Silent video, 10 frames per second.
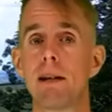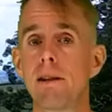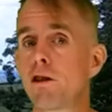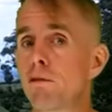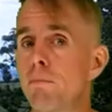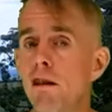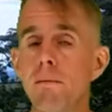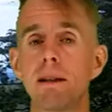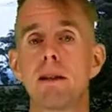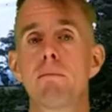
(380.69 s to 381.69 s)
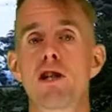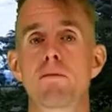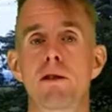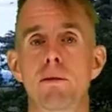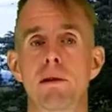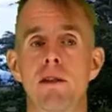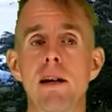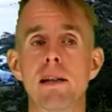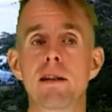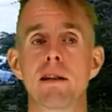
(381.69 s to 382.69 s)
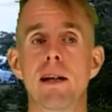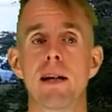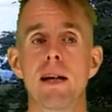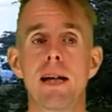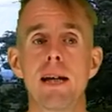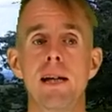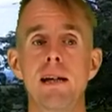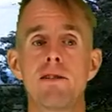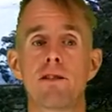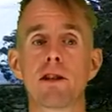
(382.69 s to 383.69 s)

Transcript: The experimental measurement that we take is the